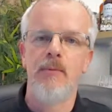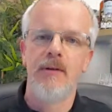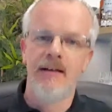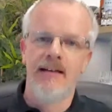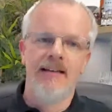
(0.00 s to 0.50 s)

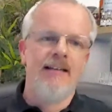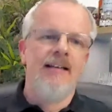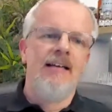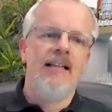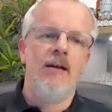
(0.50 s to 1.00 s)

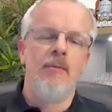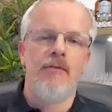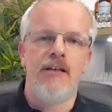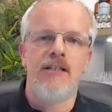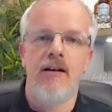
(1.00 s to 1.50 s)
A little bit
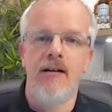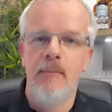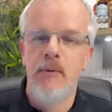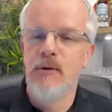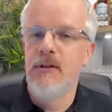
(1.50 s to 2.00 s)
of a stunt I
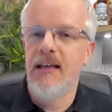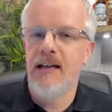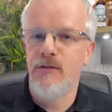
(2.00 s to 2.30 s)
pulled there.